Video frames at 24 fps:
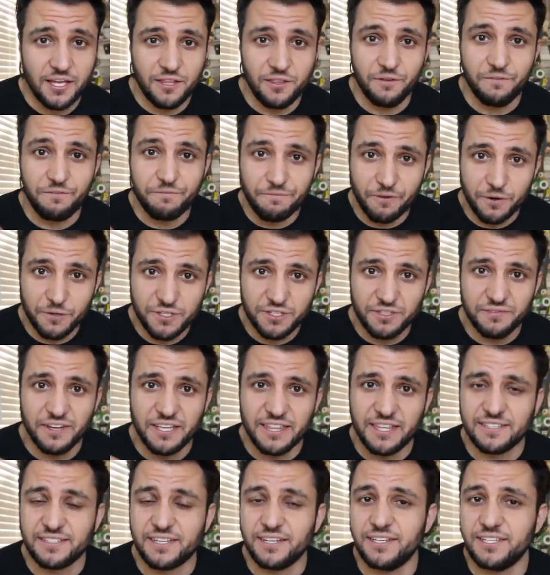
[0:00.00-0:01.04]
The first
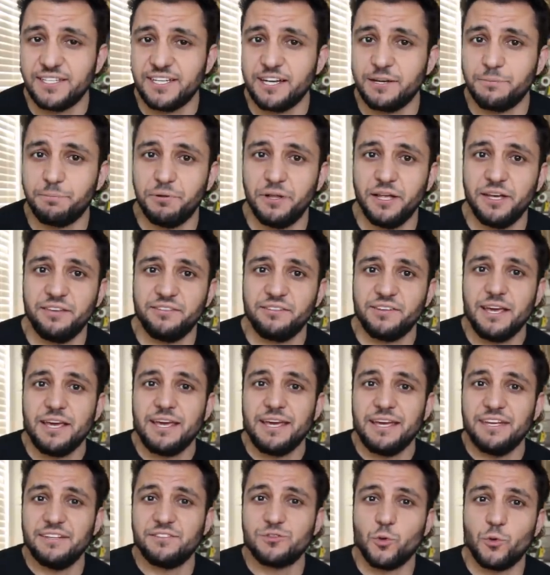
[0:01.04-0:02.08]
event that's gonna take place
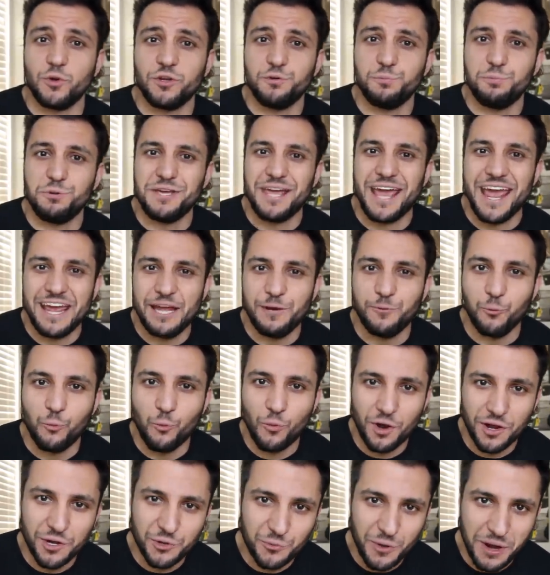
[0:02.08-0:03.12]
is going to be a
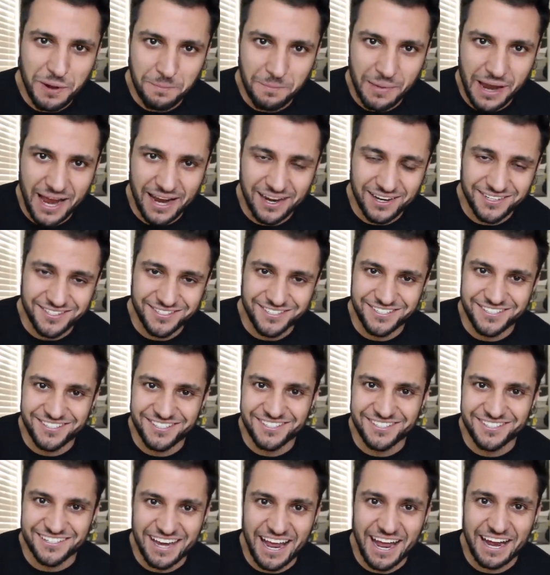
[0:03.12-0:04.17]
one rep max
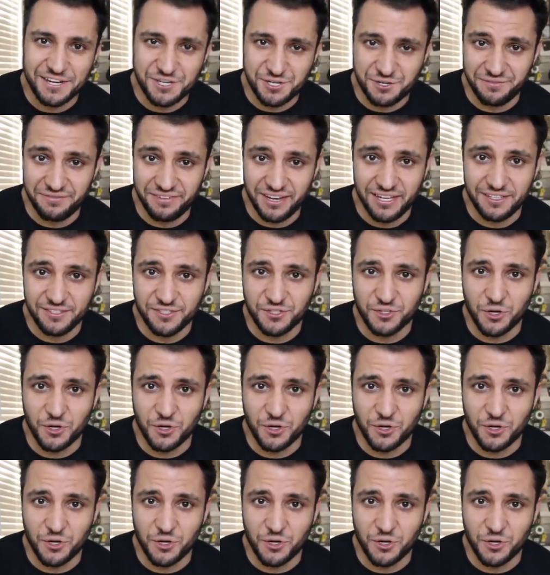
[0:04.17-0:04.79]
snatch event.